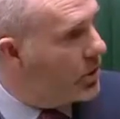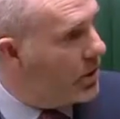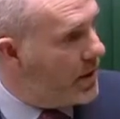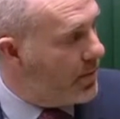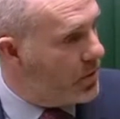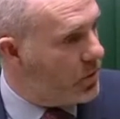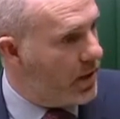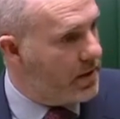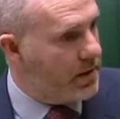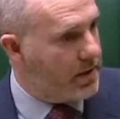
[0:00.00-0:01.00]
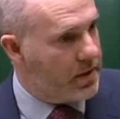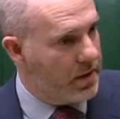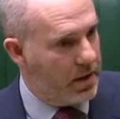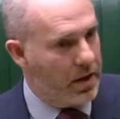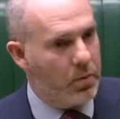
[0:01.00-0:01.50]
she demonstrated this
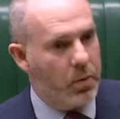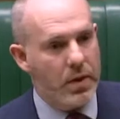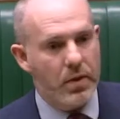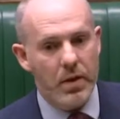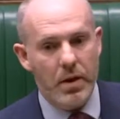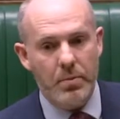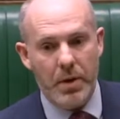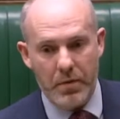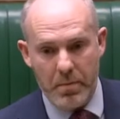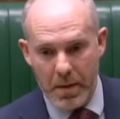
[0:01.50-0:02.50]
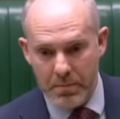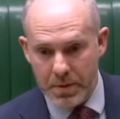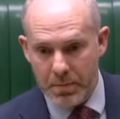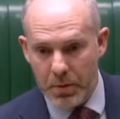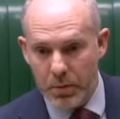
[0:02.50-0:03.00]
earlier with the private
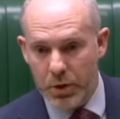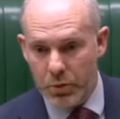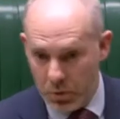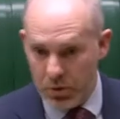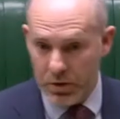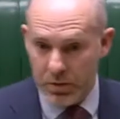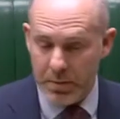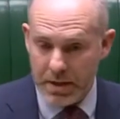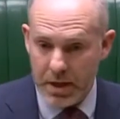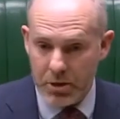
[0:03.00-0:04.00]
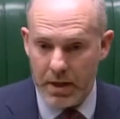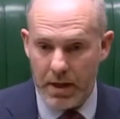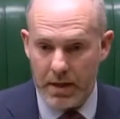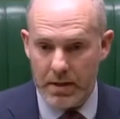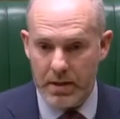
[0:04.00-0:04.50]
member's bill, which would have potentially
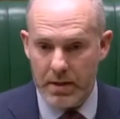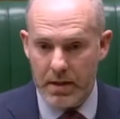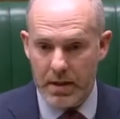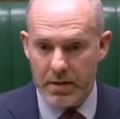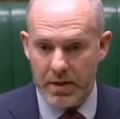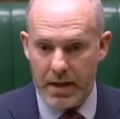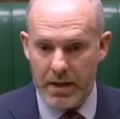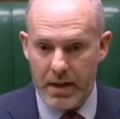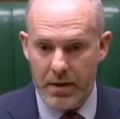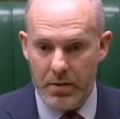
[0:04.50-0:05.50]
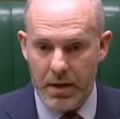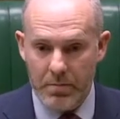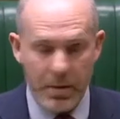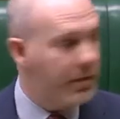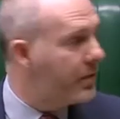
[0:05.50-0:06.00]
had a second
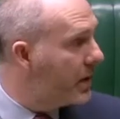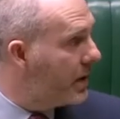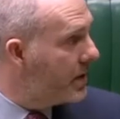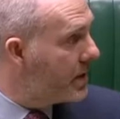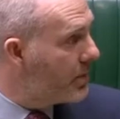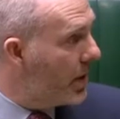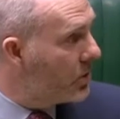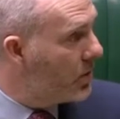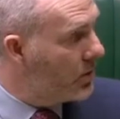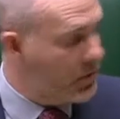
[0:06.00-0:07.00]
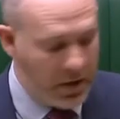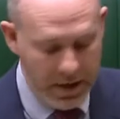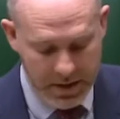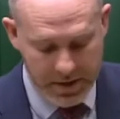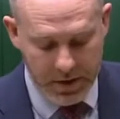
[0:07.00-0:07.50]
hearing, but for the suspension of the
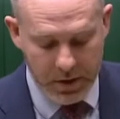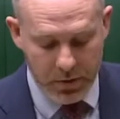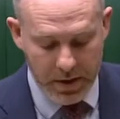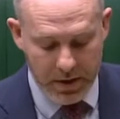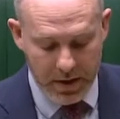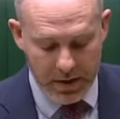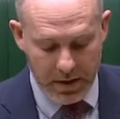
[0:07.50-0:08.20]
Friday sittings recently.